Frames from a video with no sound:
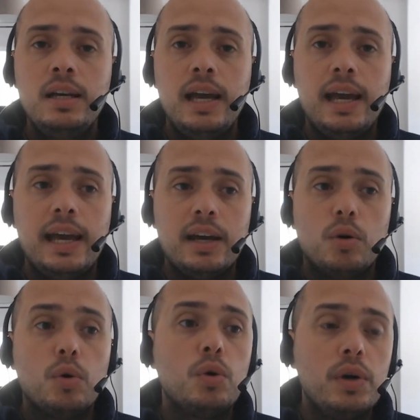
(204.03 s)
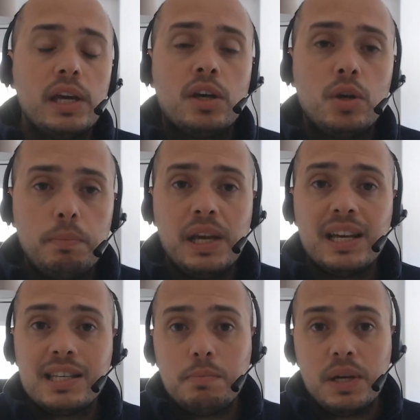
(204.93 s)
uh, or it could be a
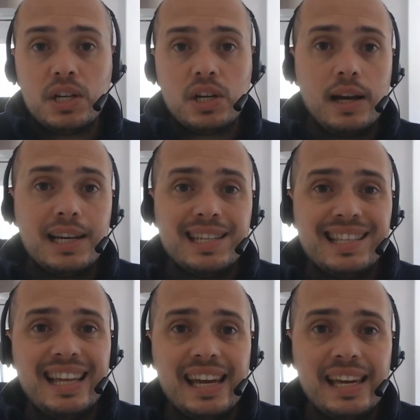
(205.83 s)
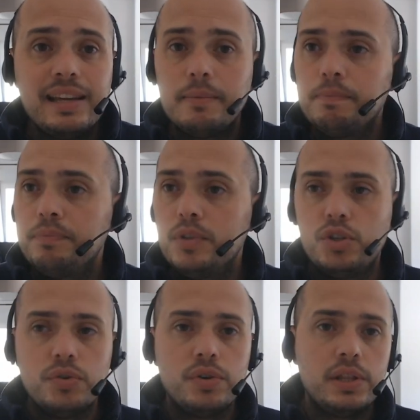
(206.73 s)
specialized day
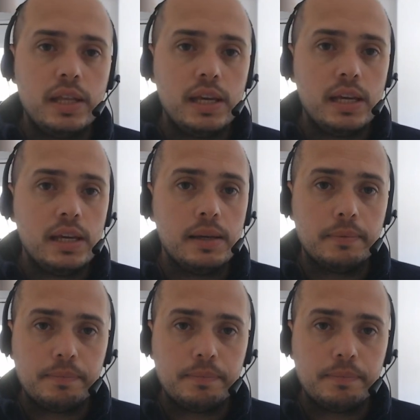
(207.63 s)
during the